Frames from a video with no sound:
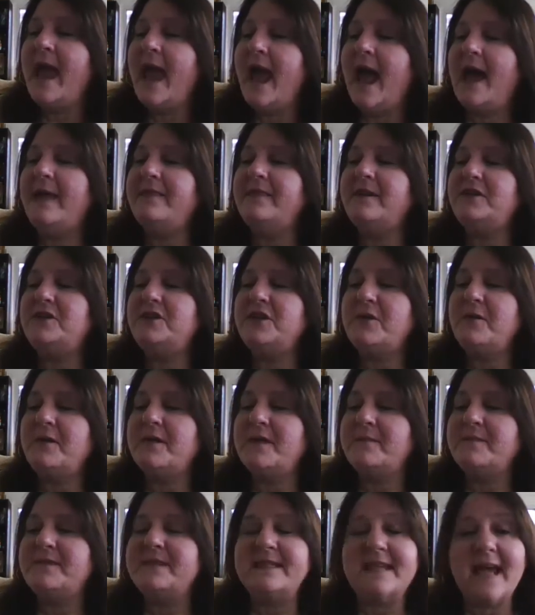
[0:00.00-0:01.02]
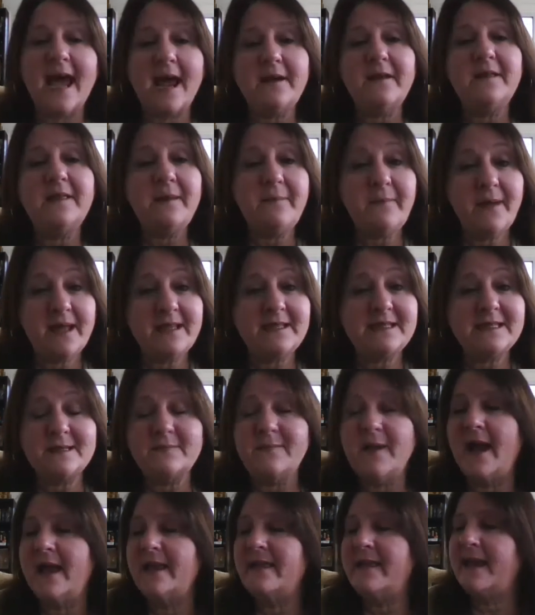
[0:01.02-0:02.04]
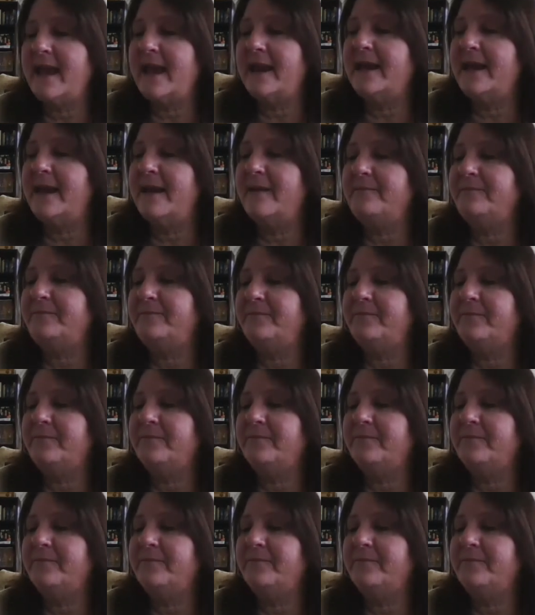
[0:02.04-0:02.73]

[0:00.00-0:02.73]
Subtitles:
and the two of them sat on the bed smiling at him.